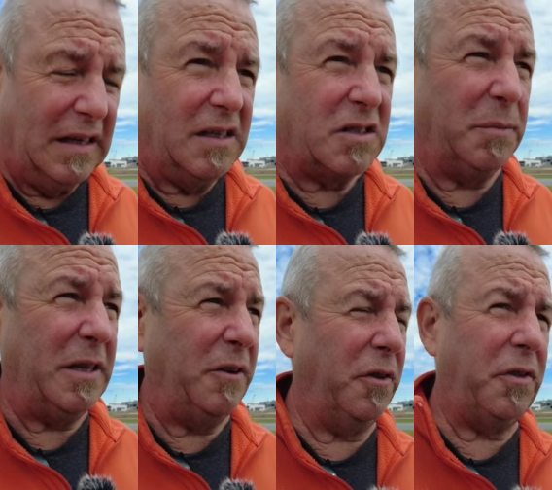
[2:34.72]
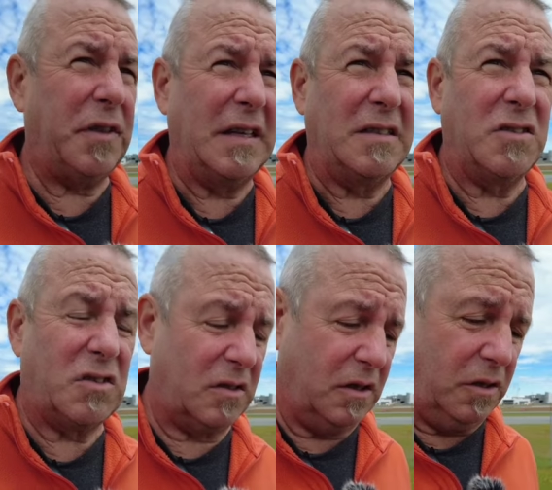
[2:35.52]
Some of the other
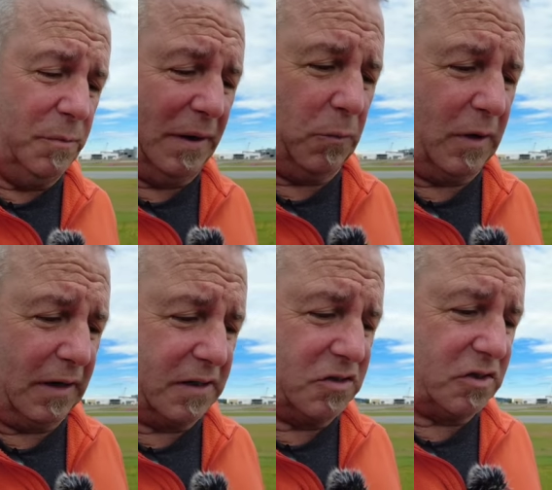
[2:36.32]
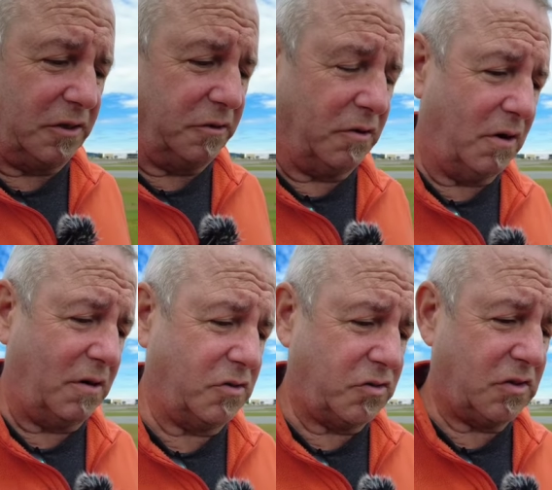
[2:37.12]
things that you might want to consider
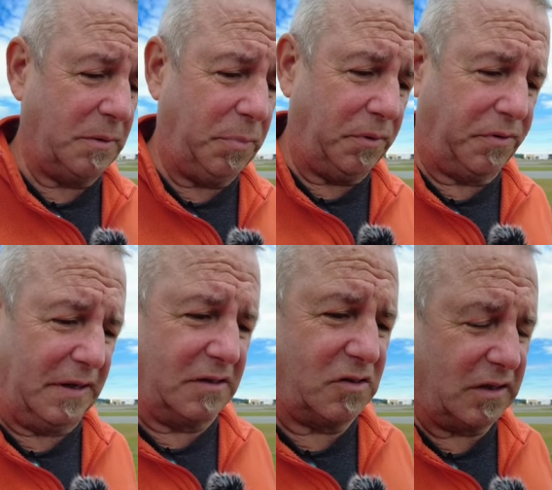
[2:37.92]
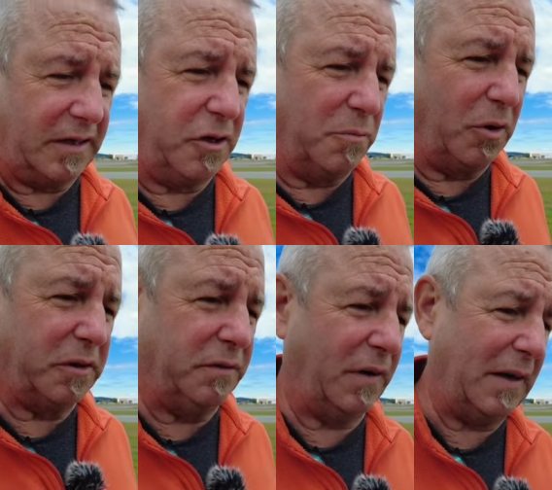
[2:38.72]
are simple things like your
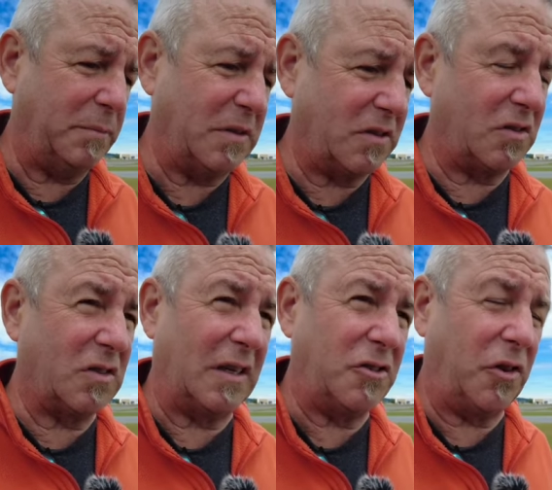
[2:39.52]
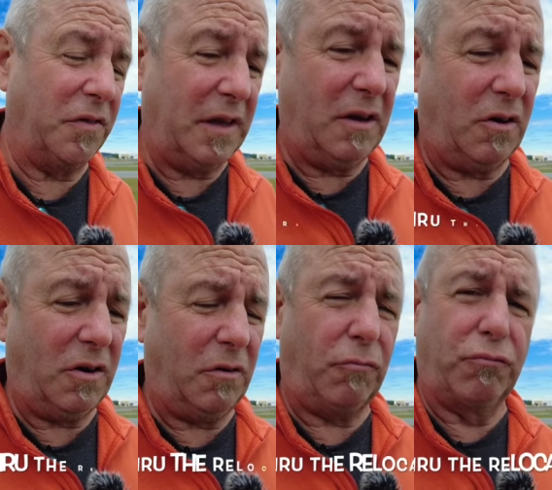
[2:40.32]
multivitamins and such. They
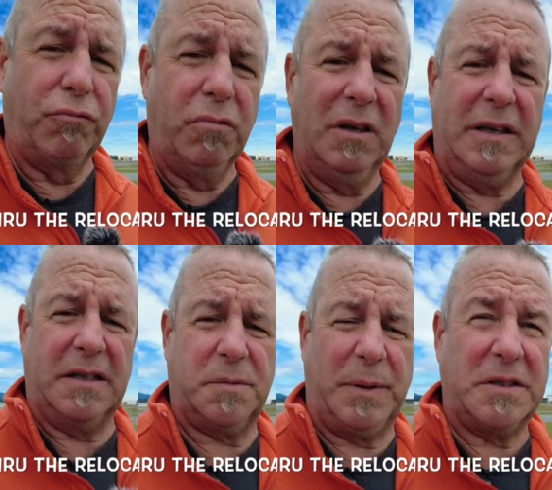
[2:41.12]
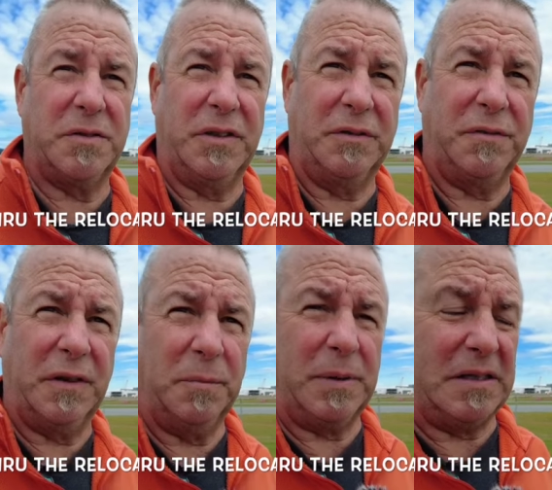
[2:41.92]
are really expensive in the
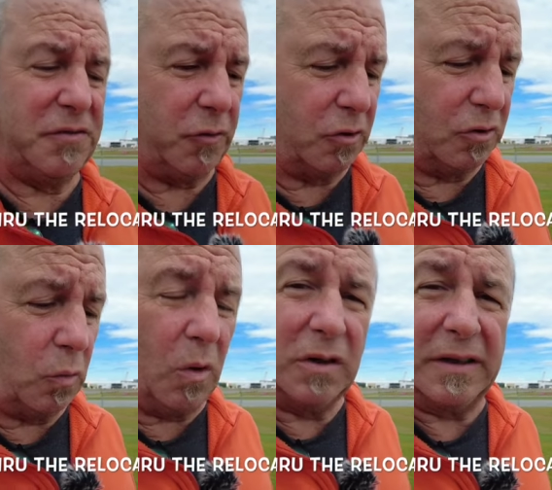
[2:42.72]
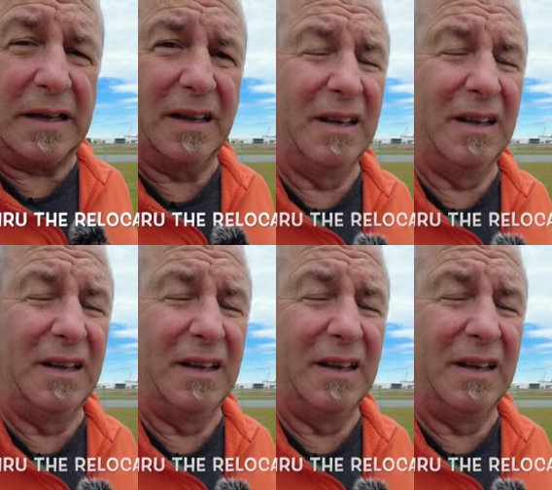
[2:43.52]
Philippines for good quality.